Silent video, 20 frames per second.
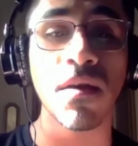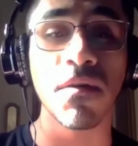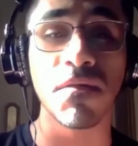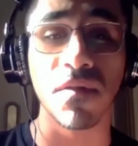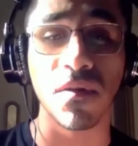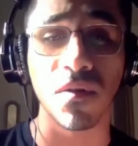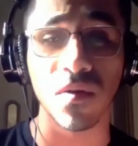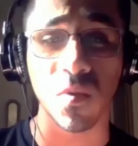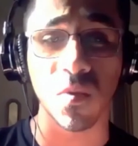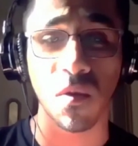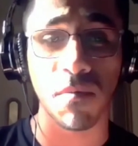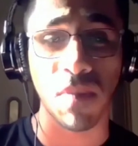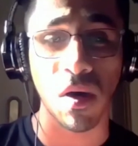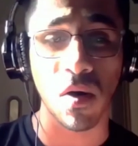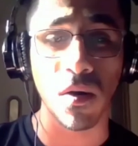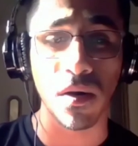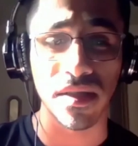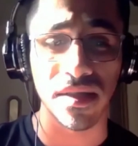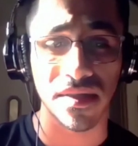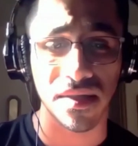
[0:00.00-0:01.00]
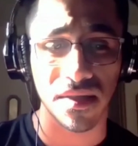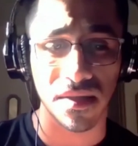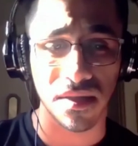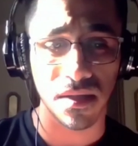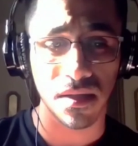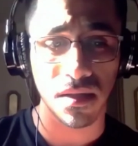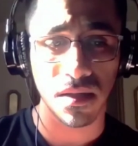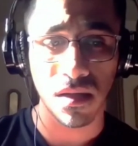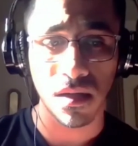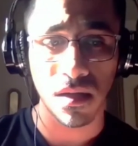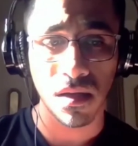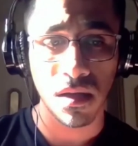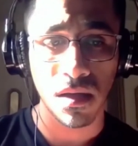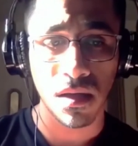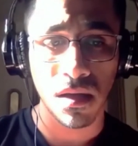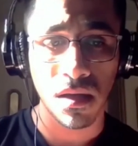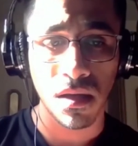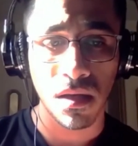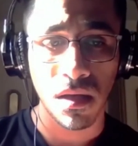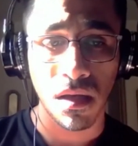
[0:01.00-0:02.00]
filled with poets,
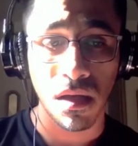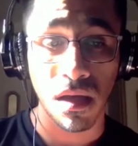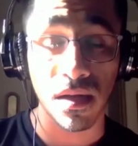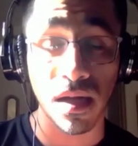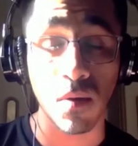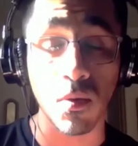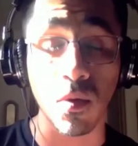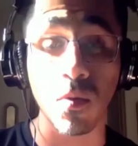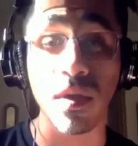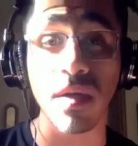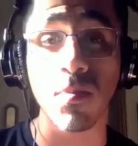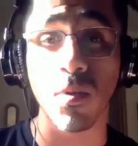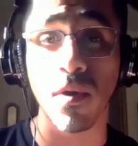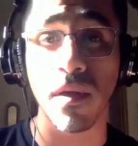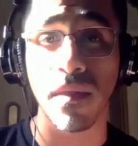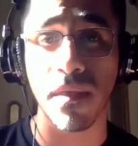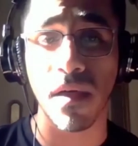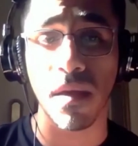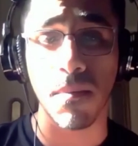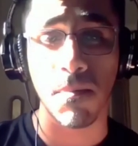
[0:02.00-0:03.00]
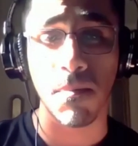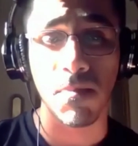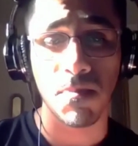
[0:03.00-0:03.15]
and I will weep with them.